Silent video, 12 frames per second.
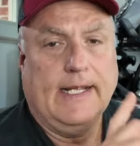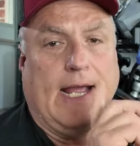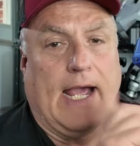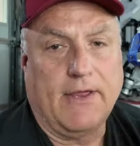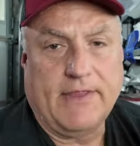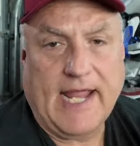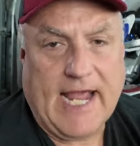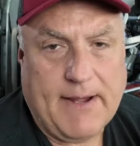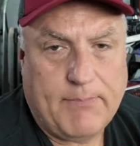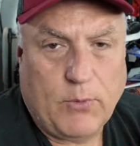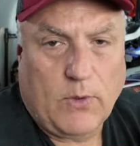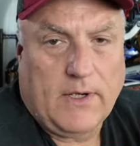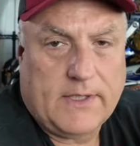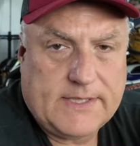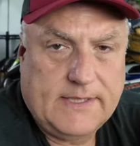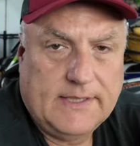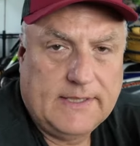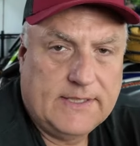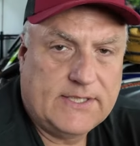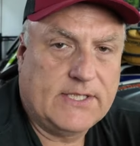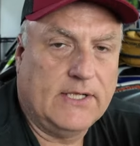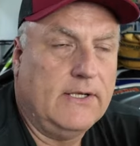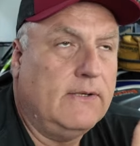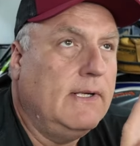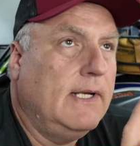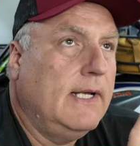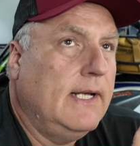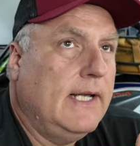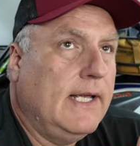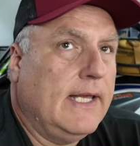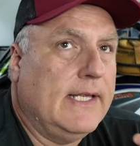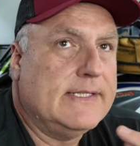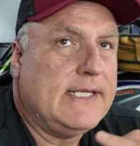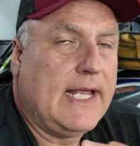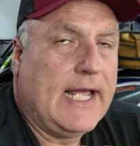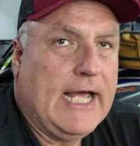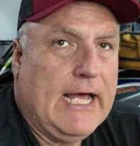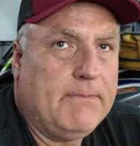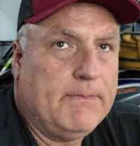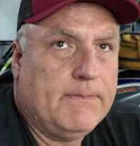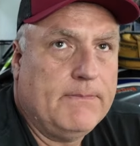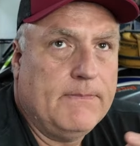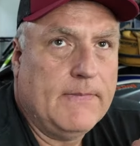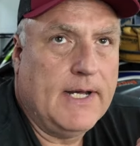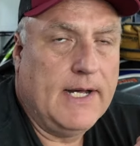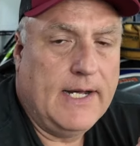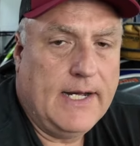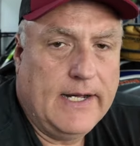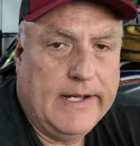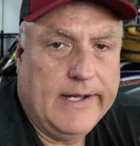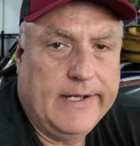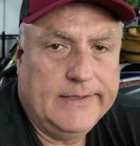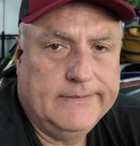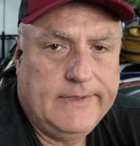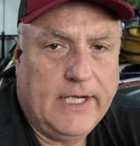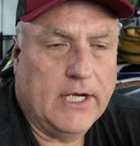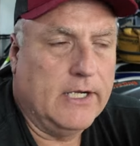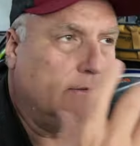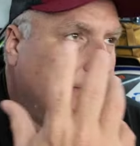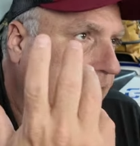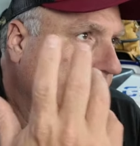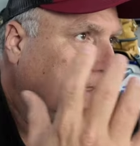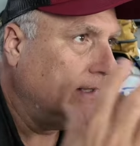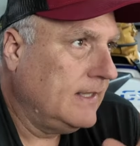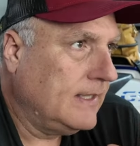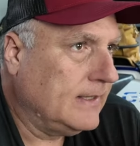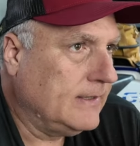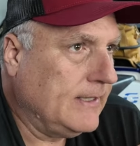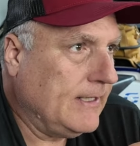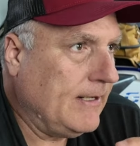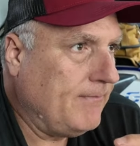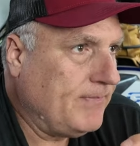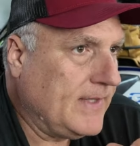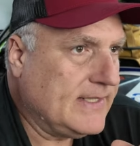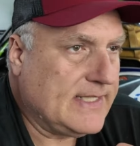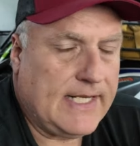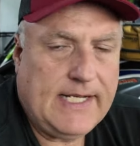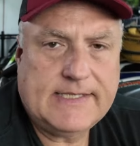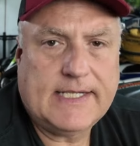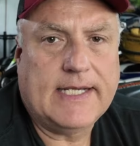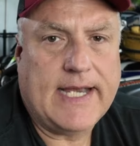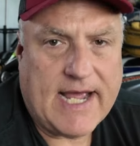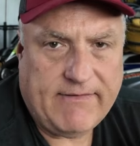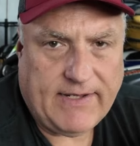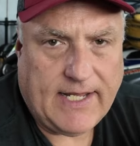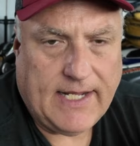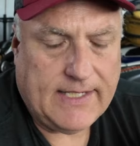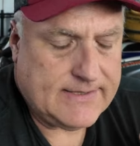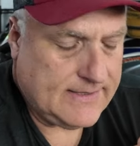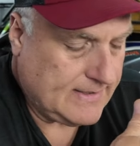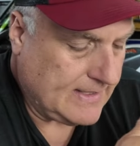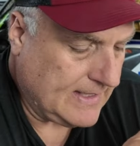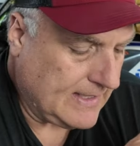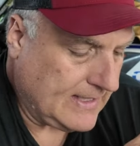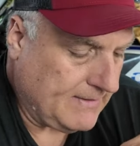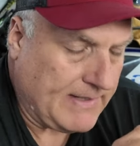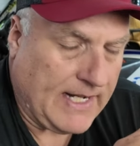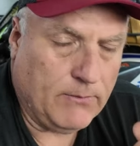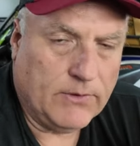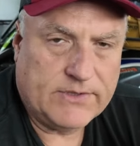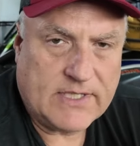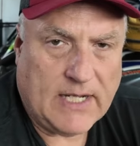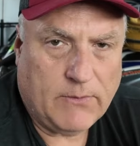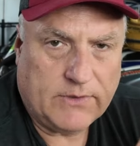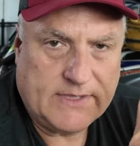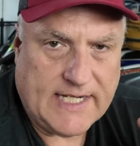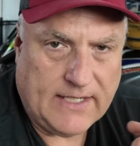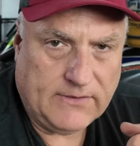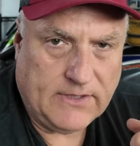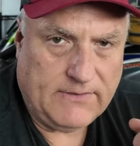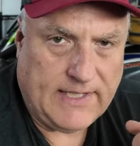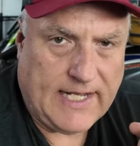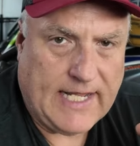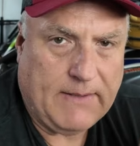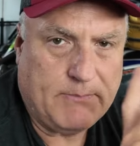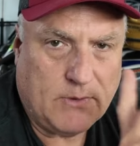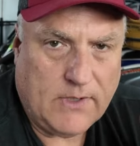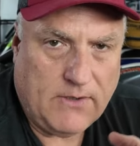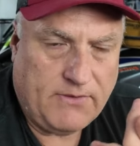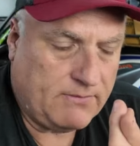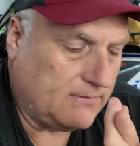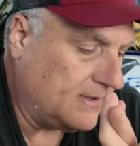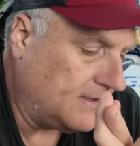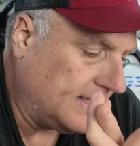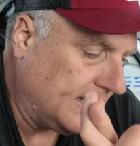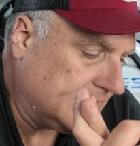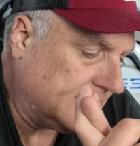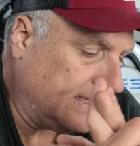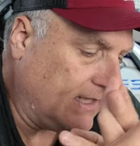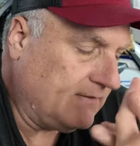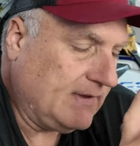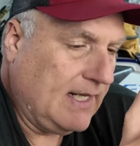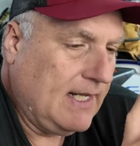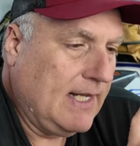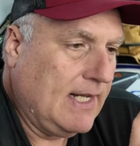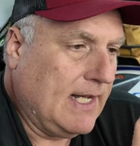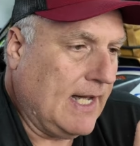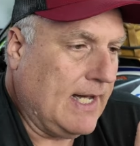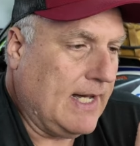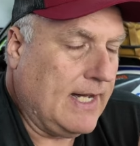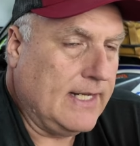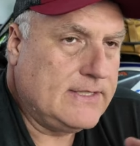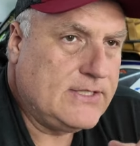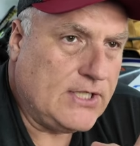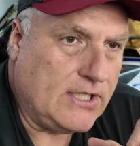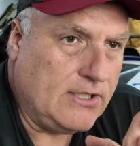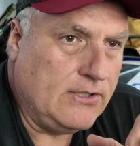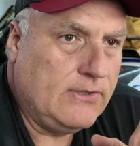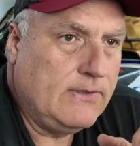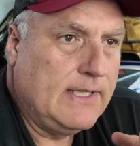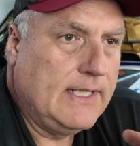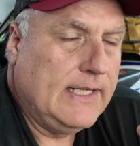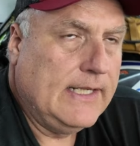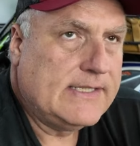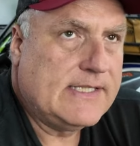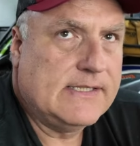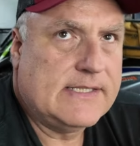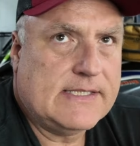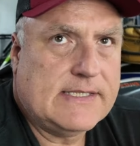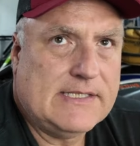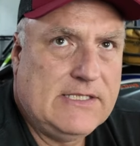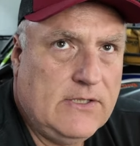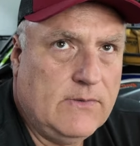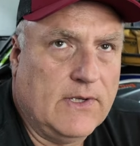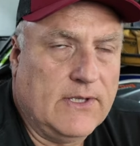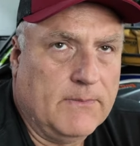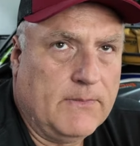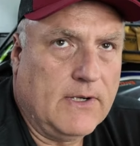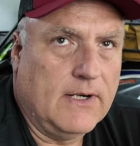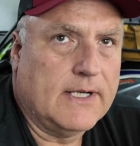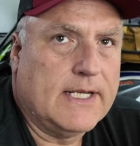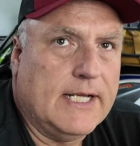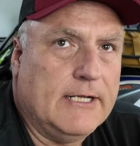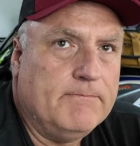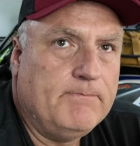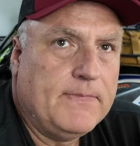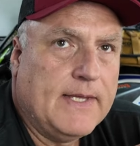how the app works. So is the app, you know, is it easy to navigate? I will download the app. We'll go through all that stuff. 2, since this is new on the market,